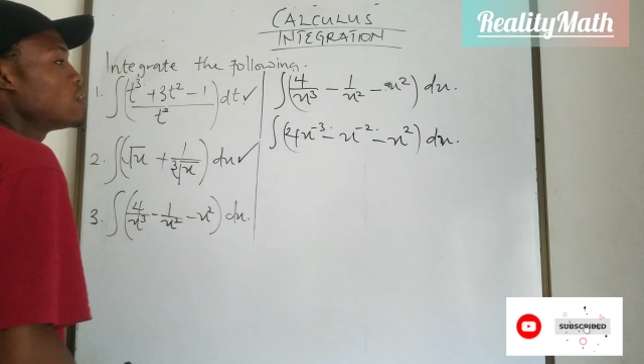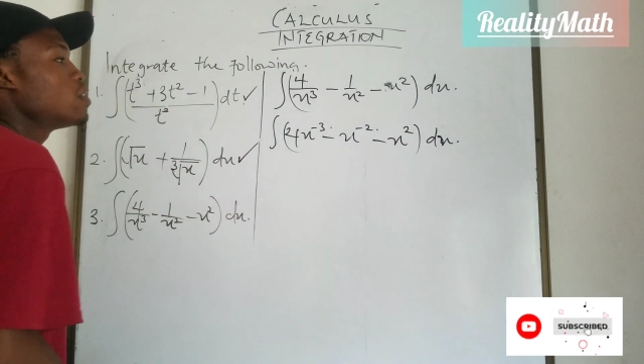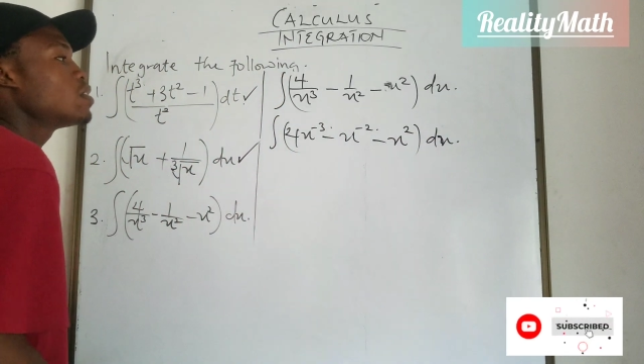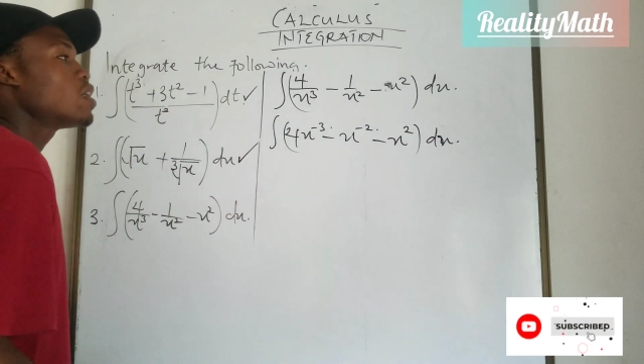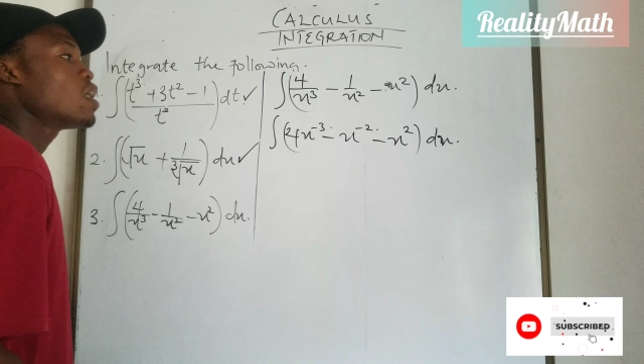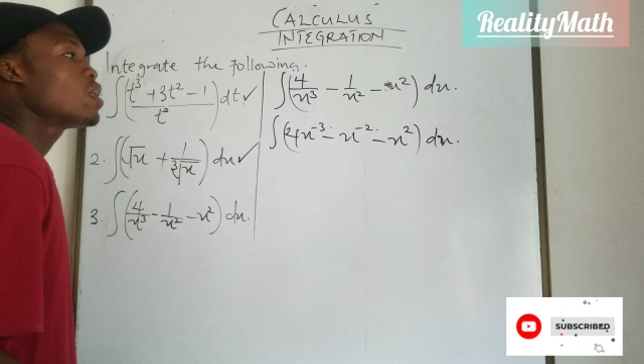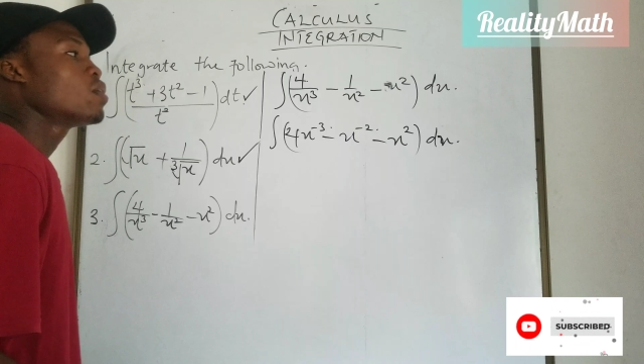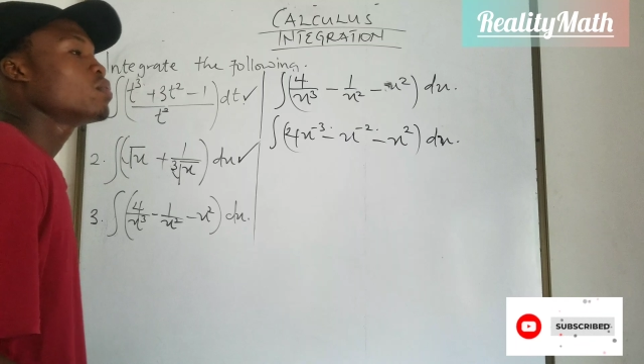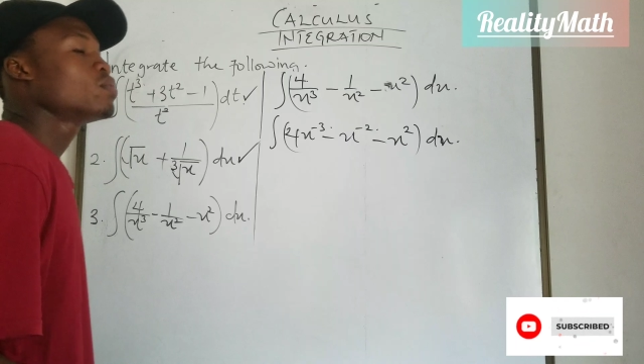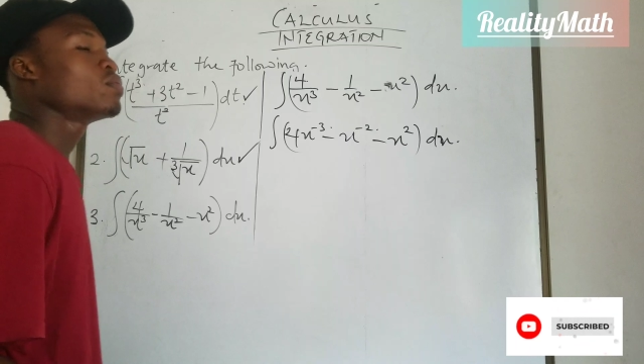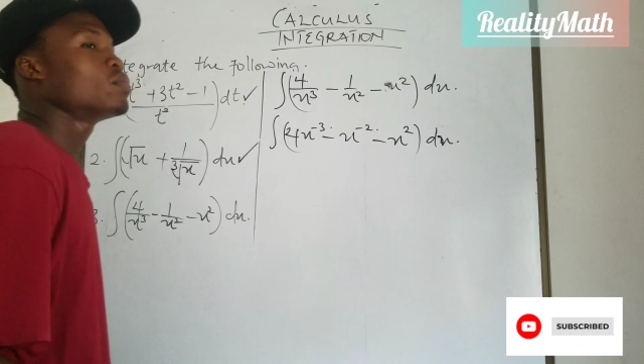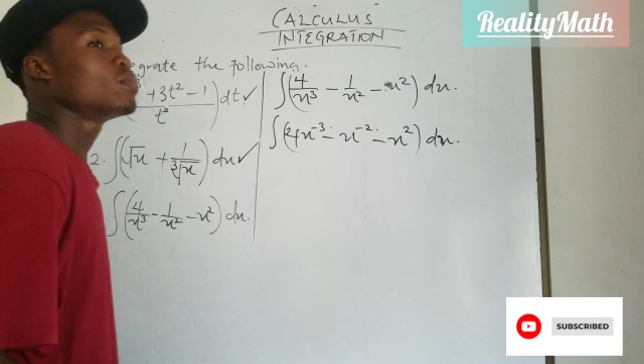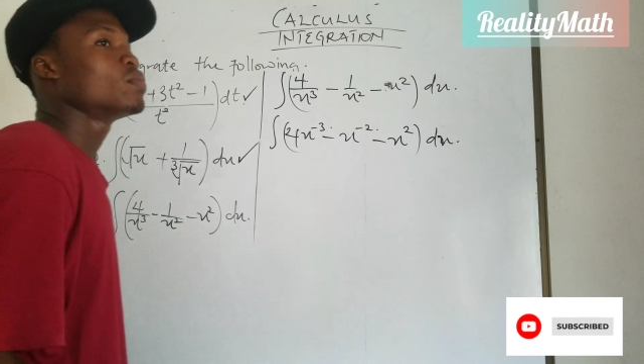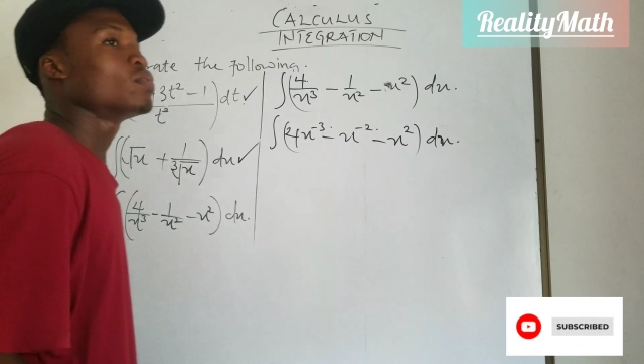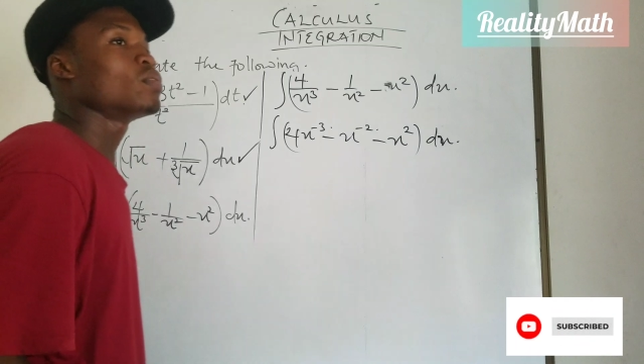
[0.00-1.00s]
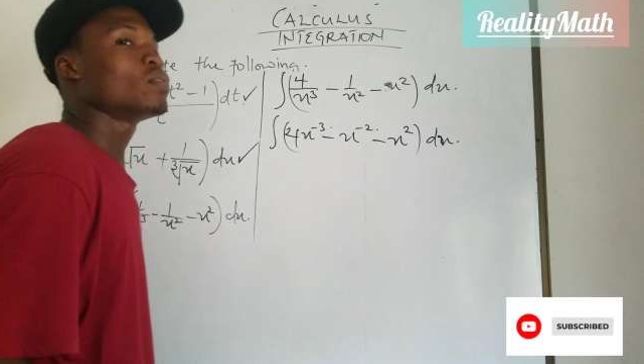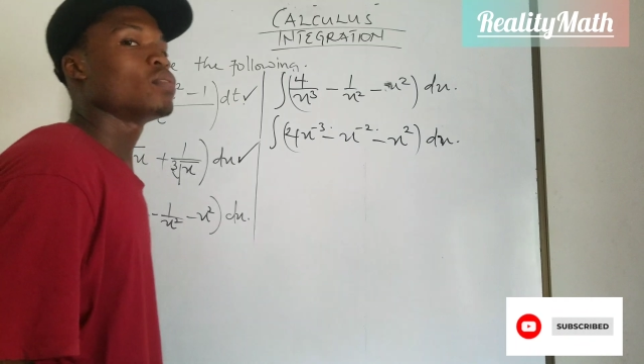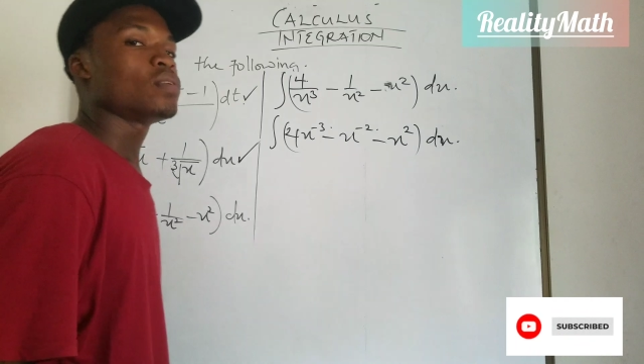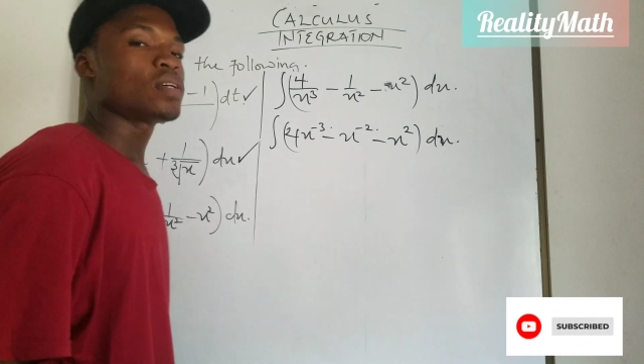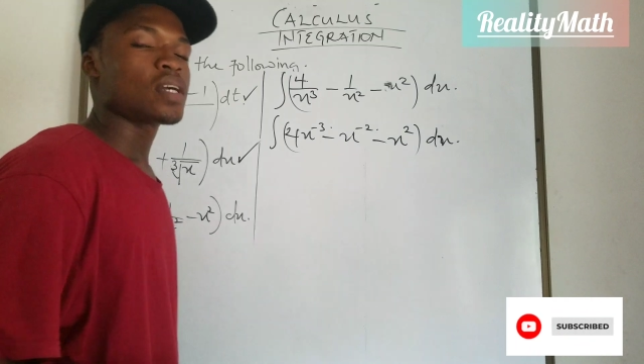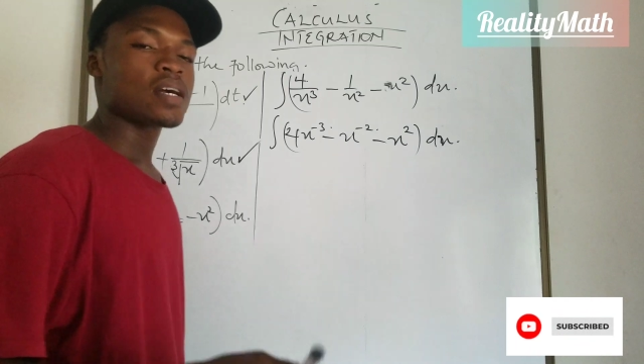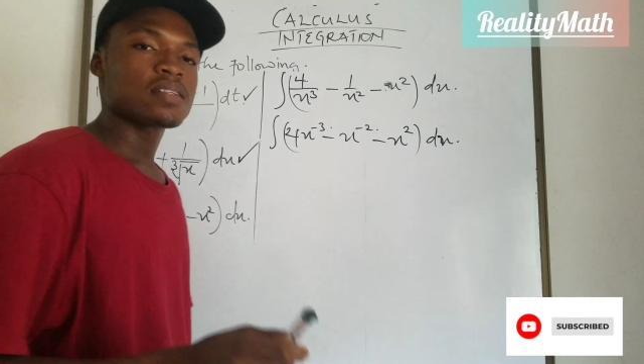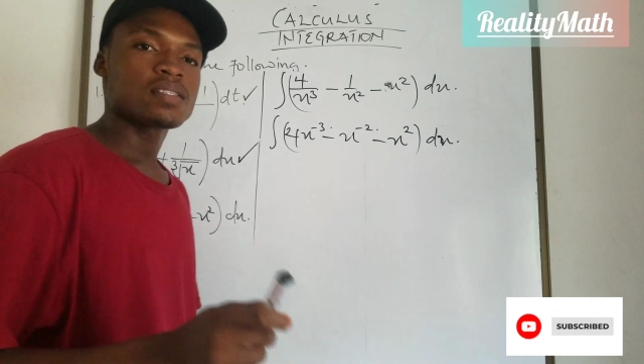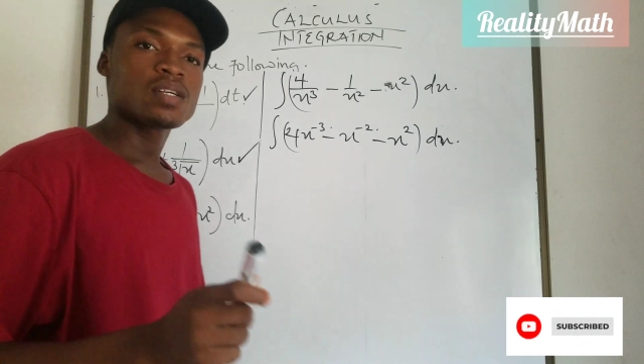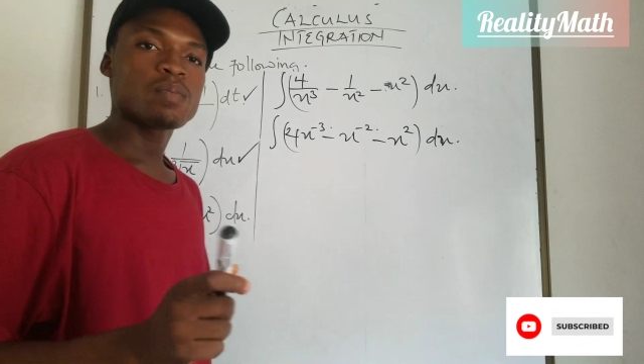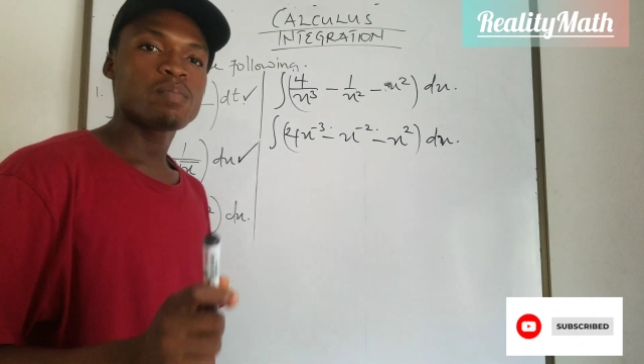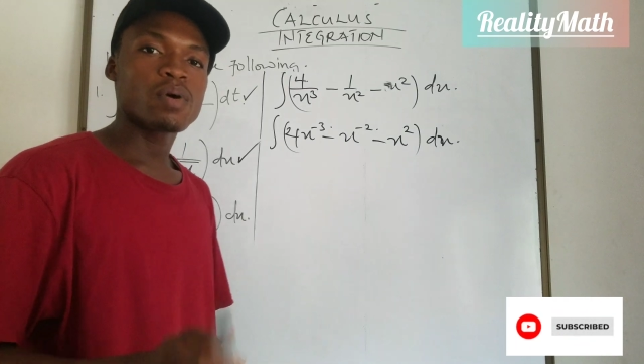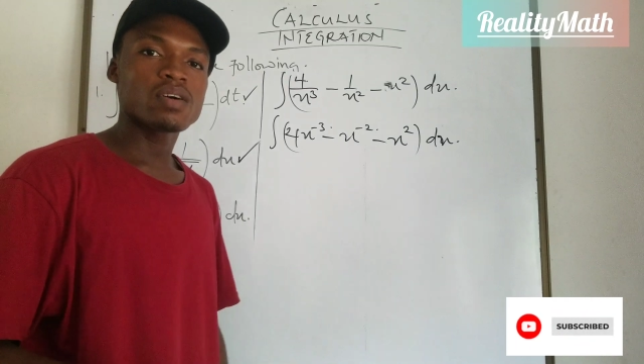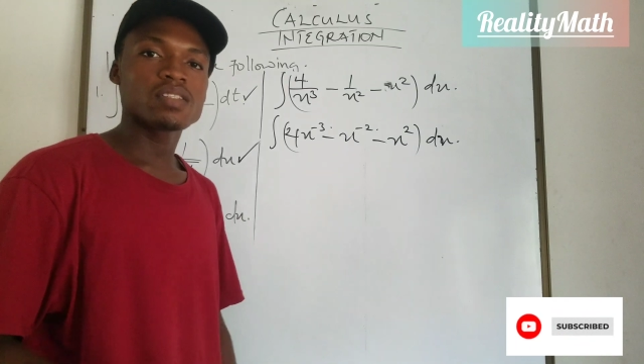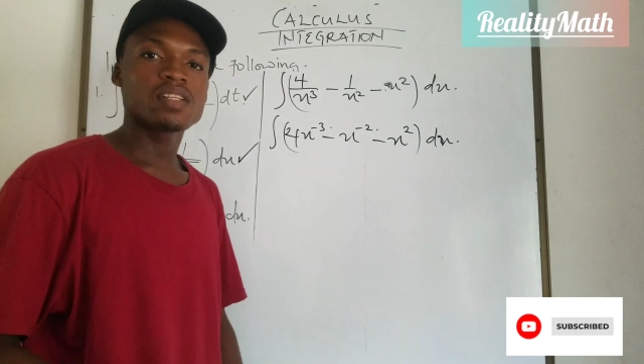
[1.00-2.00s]
Now you can still
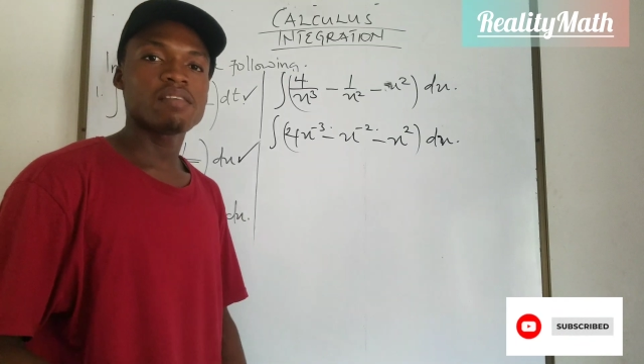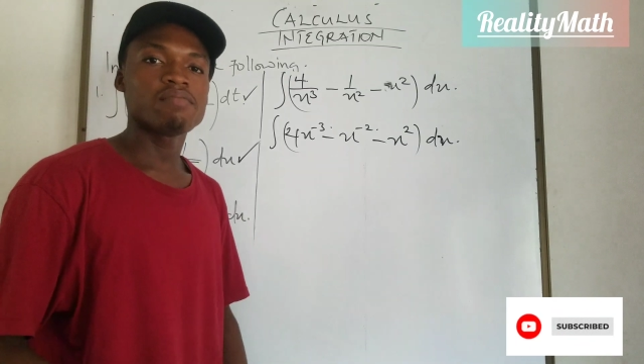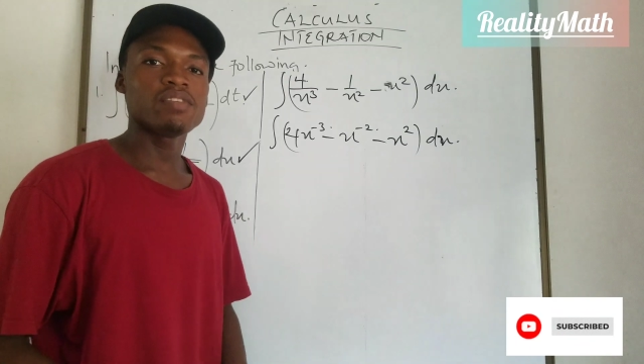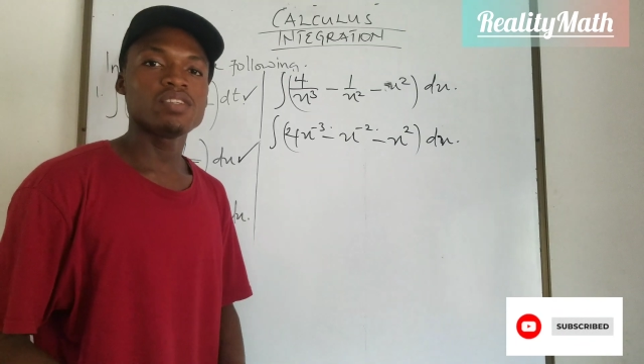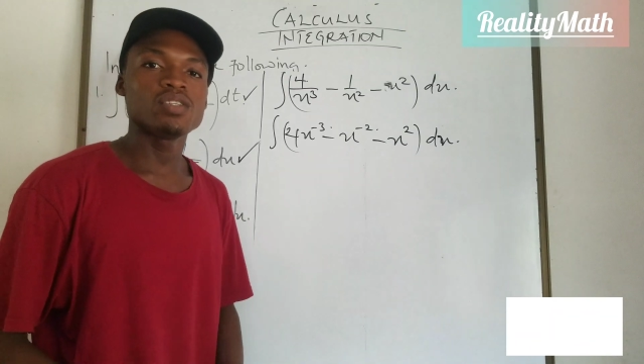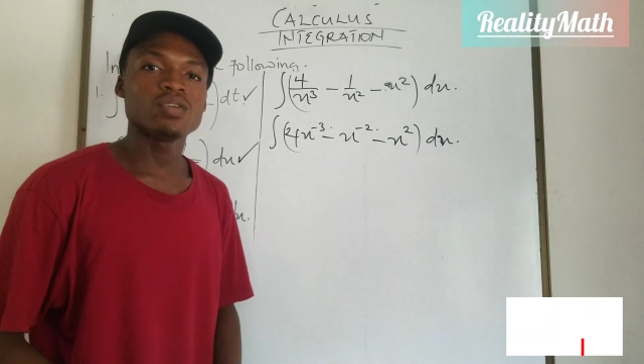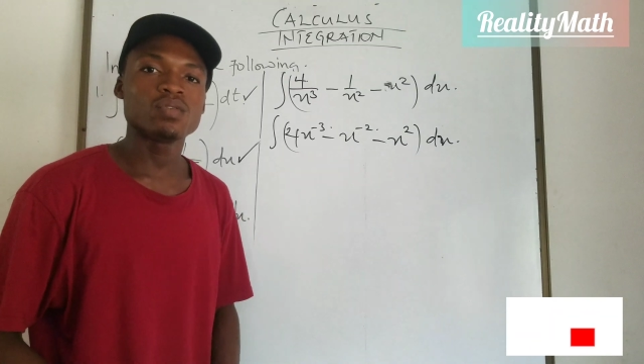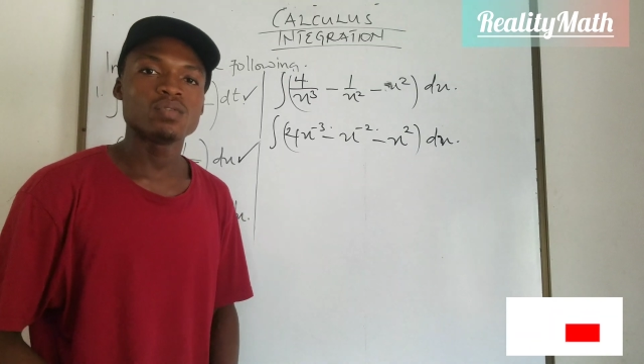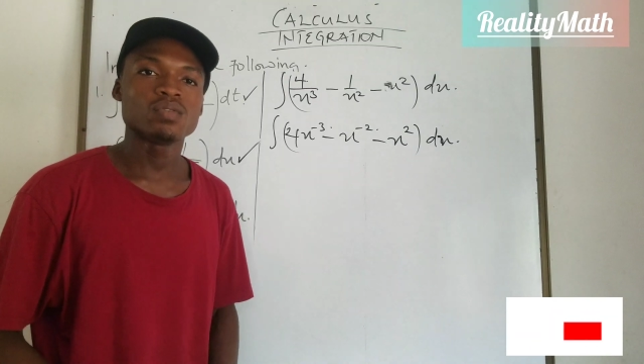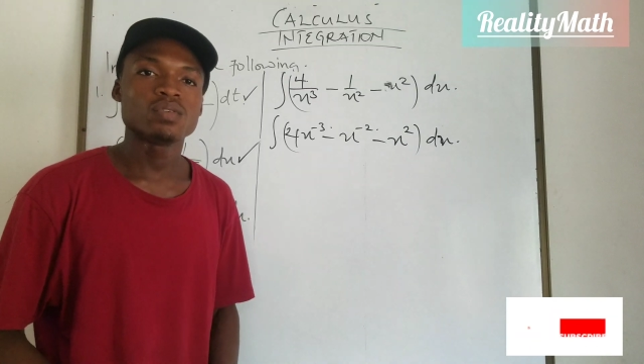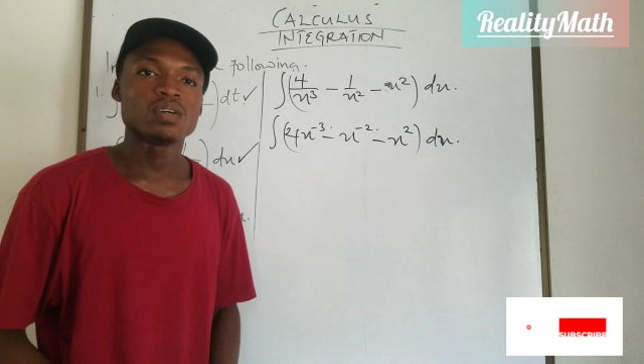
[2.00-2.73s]
pause the video